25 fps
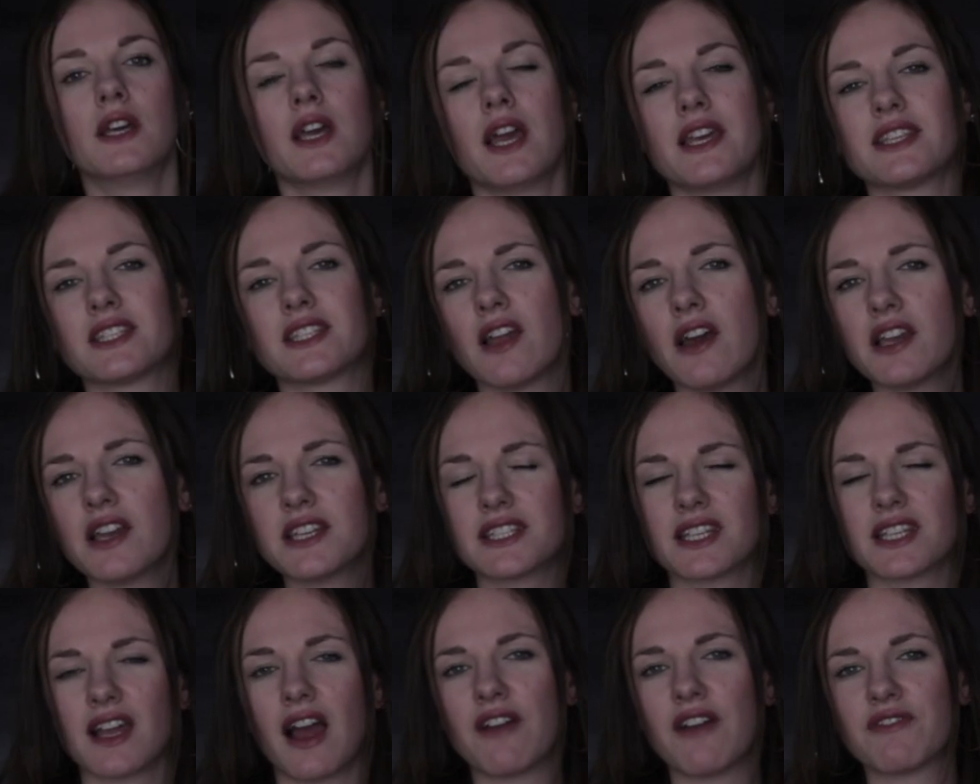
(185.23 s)
It's
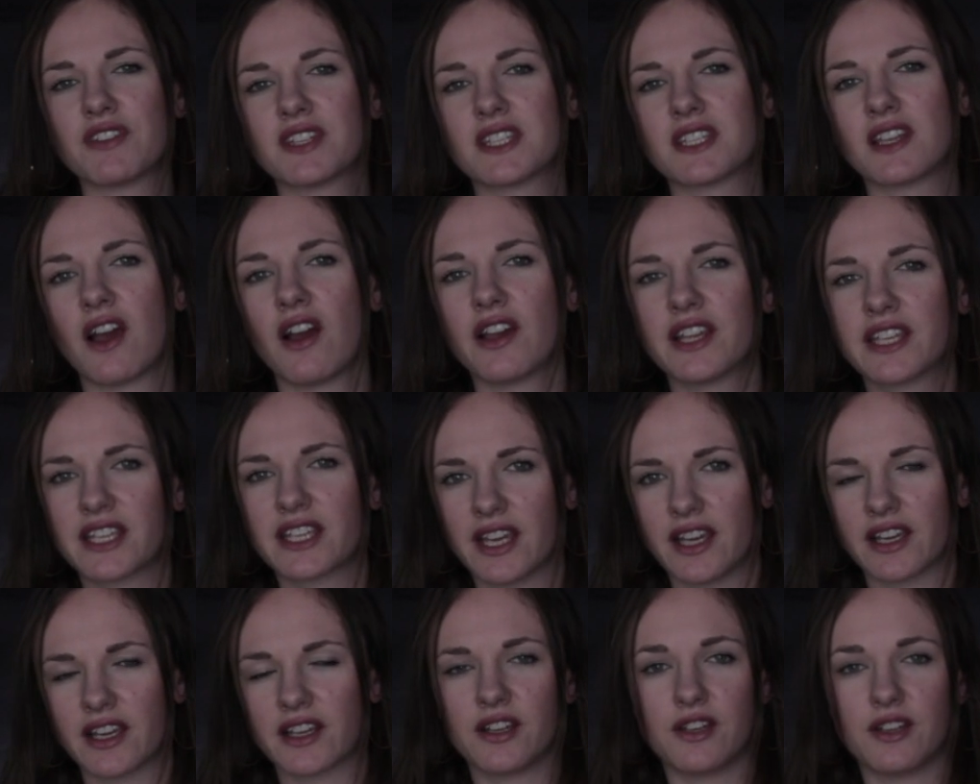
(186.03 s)
nice to have a
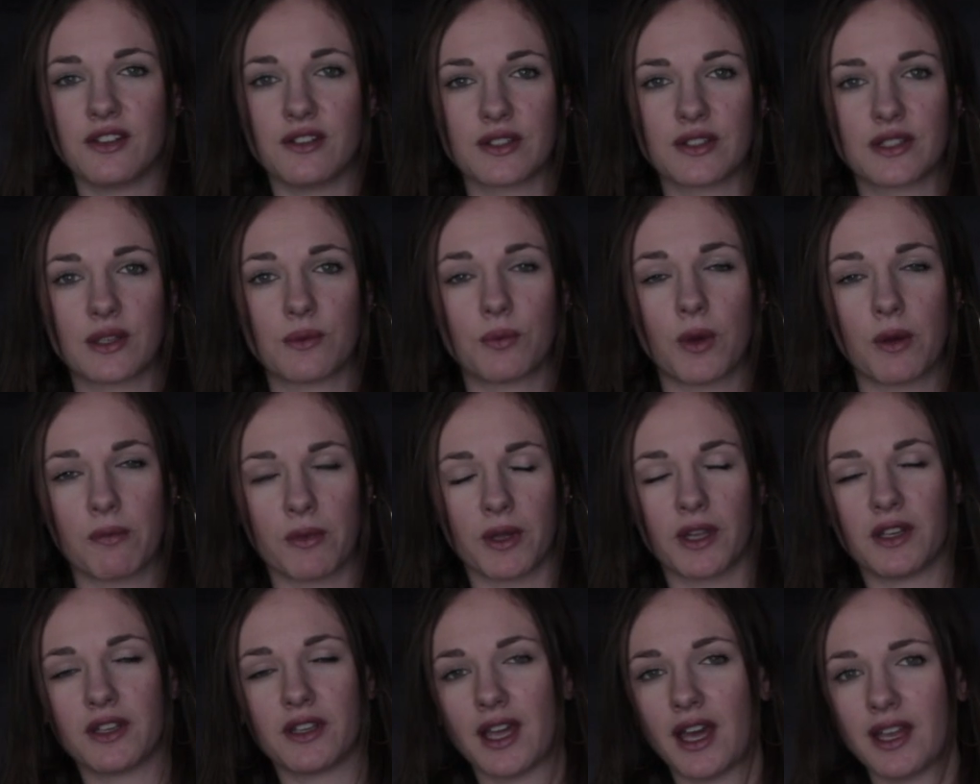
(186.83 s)
sidekick who's a
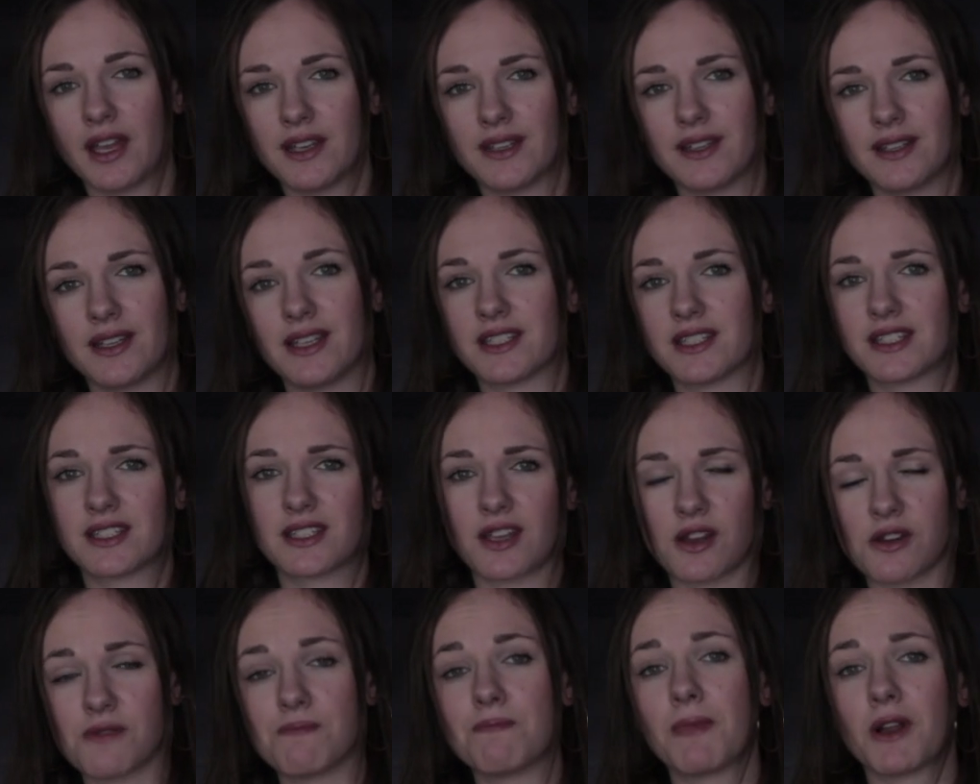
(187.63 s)
woman and is
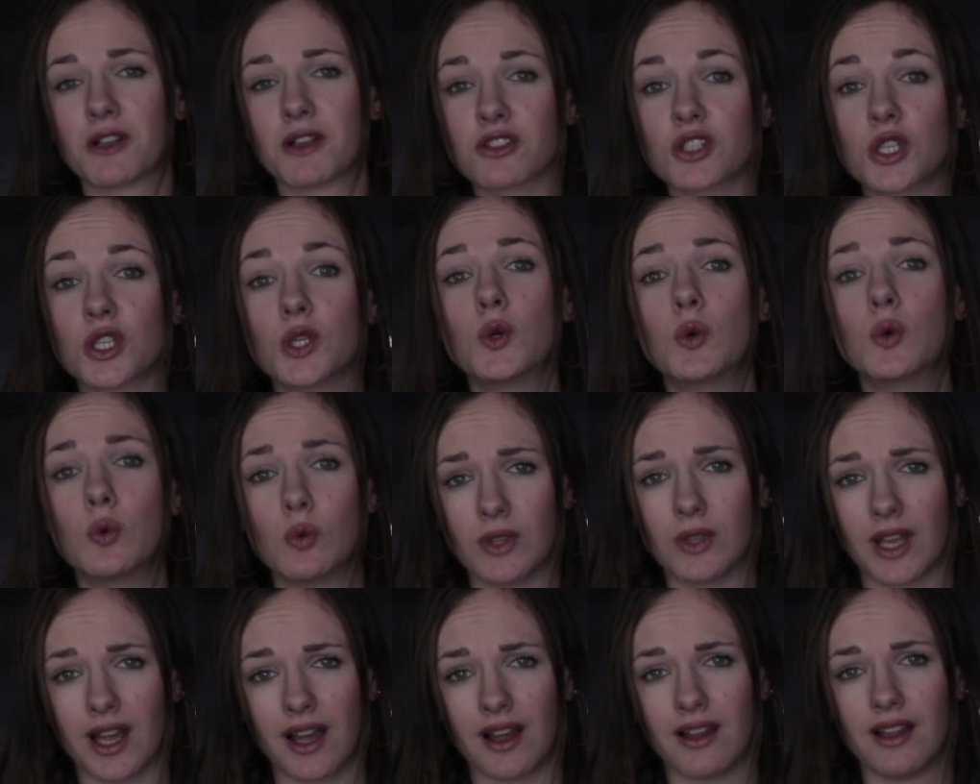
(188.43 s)
so much
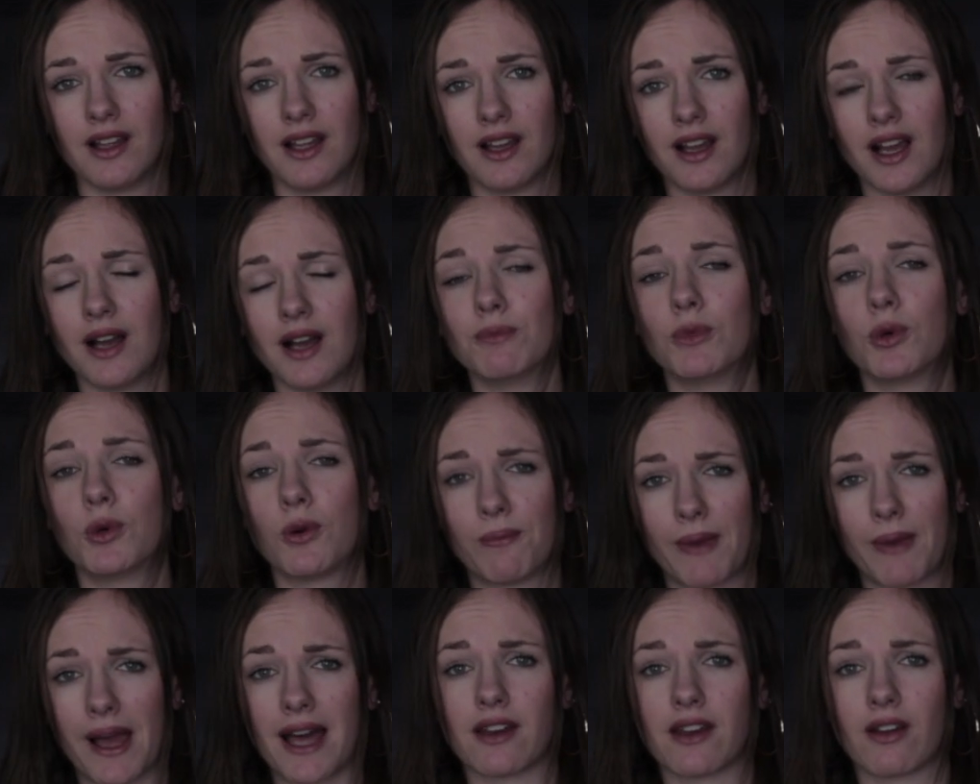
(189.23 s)
cooler and
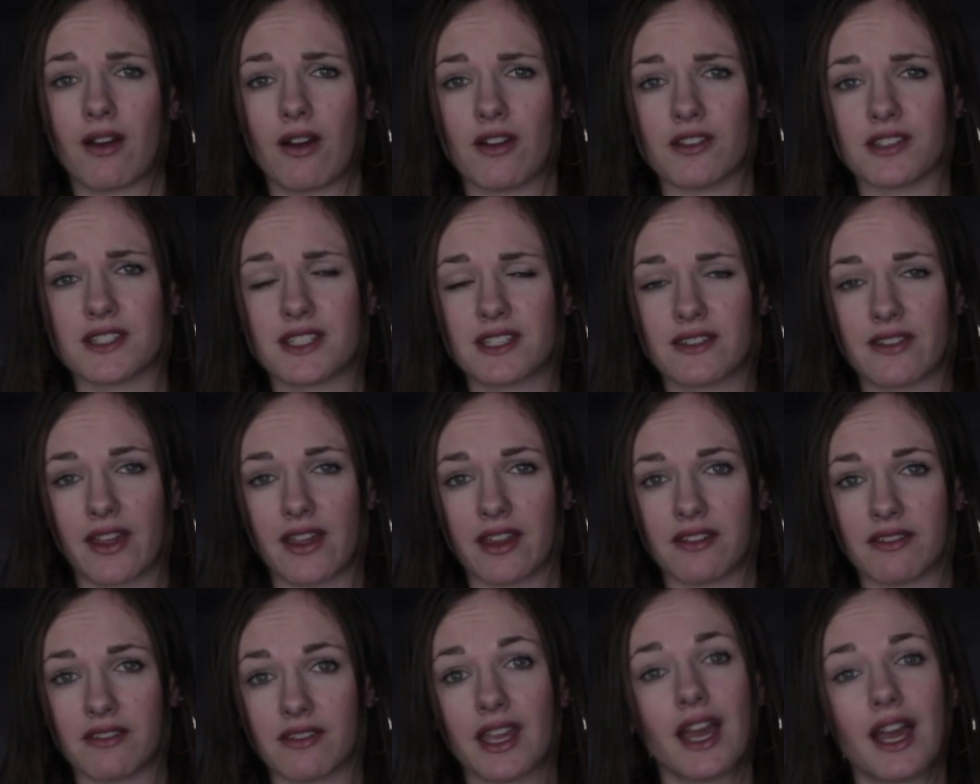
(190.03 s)
more badass
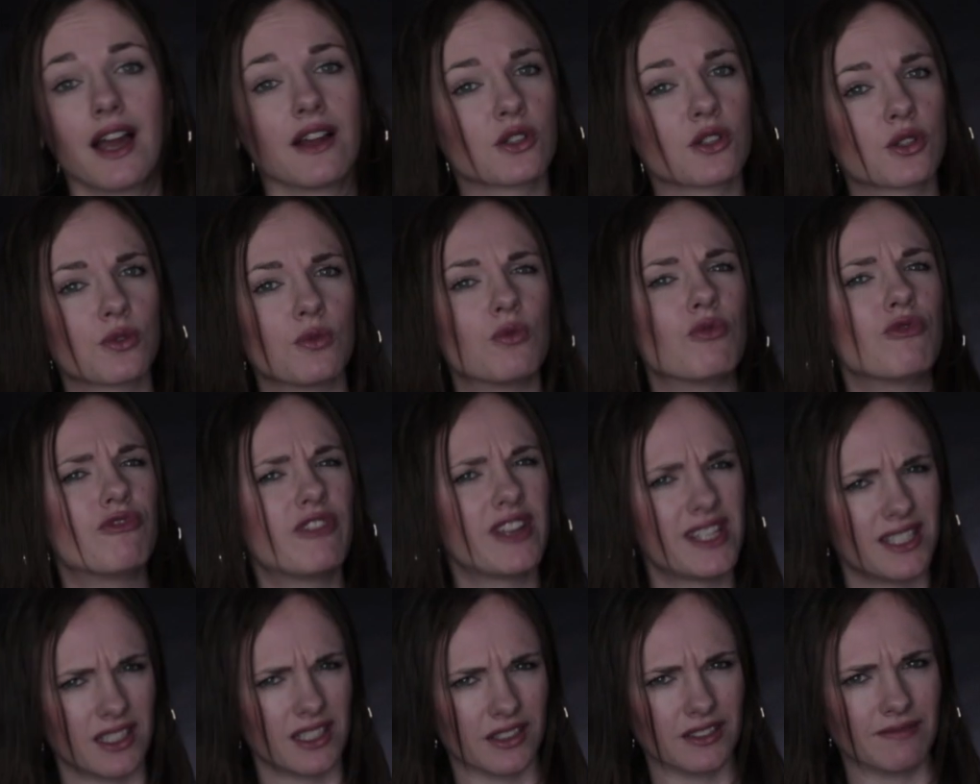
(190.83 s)
than the actual
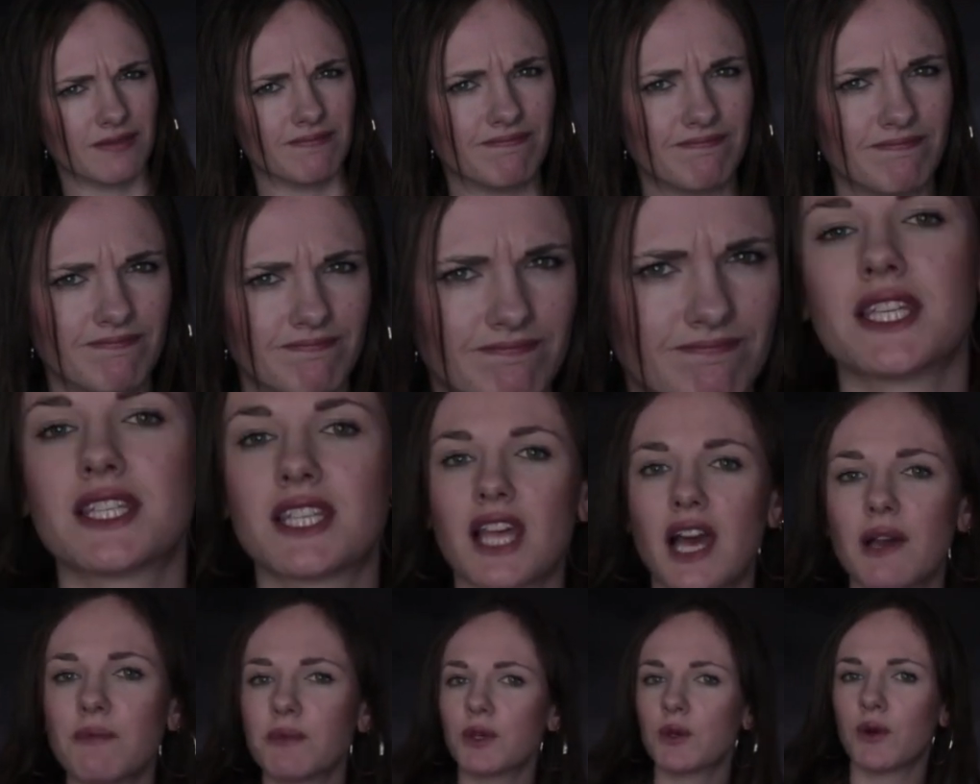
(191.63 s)
villain.
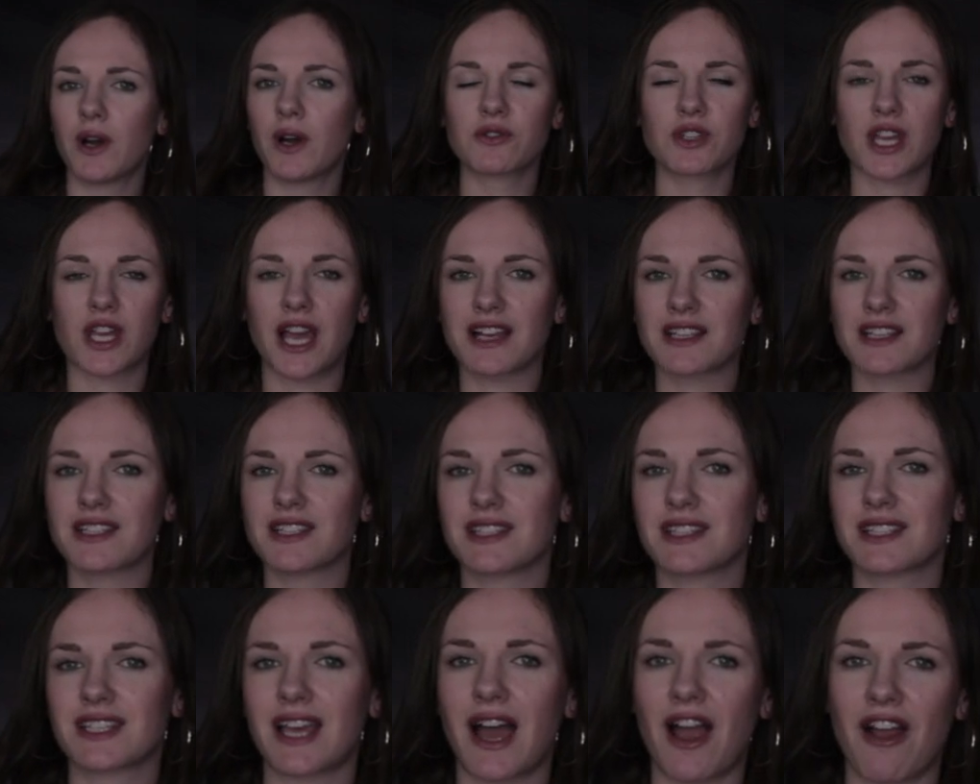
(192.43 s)
Samuel L.
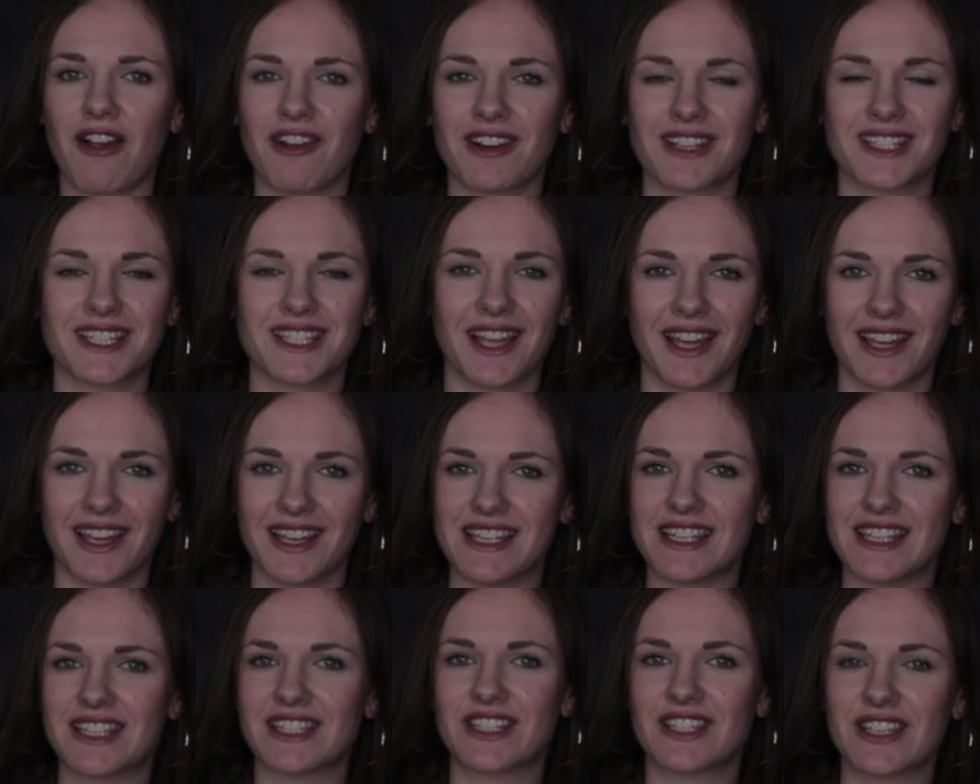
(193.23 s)
Jackson's character
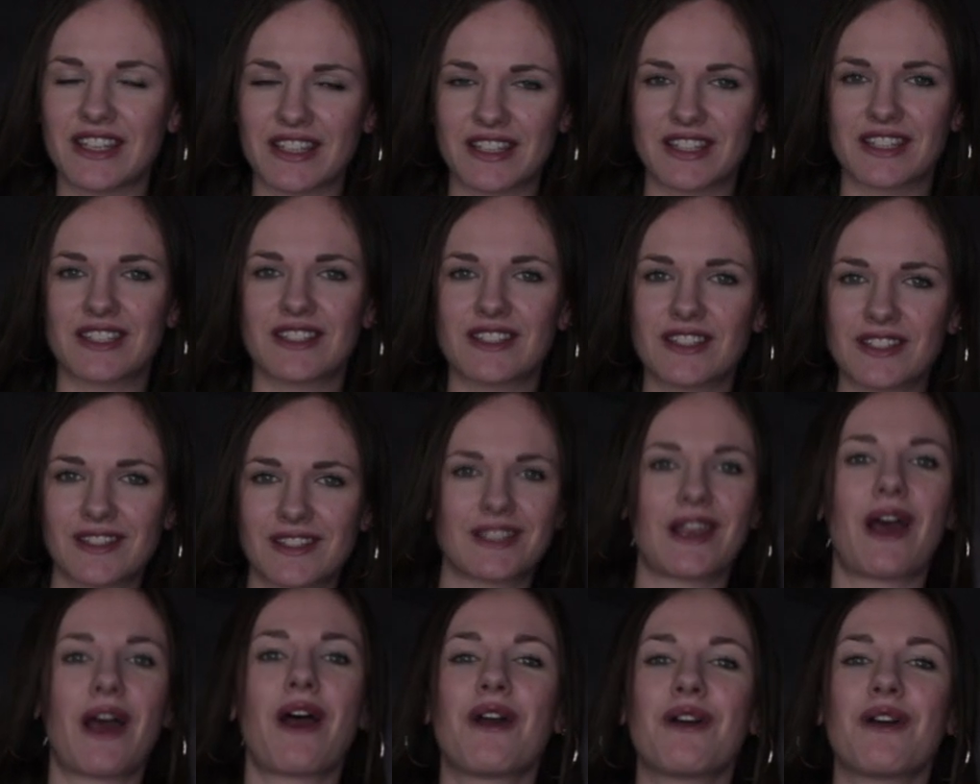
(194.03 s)
is just
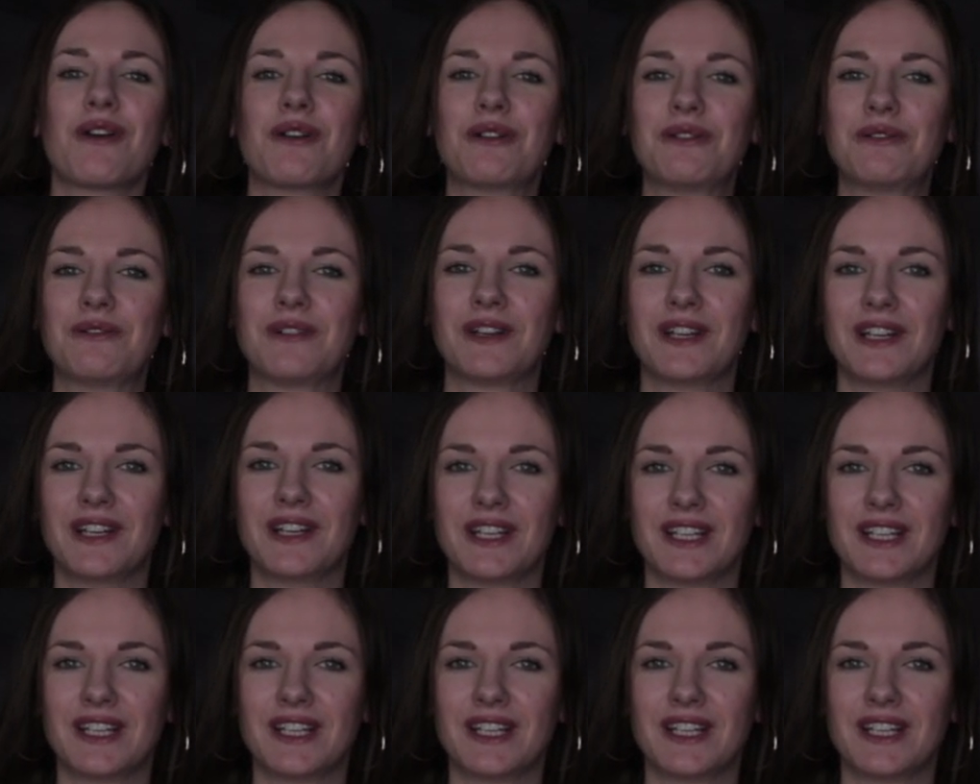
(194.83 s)
so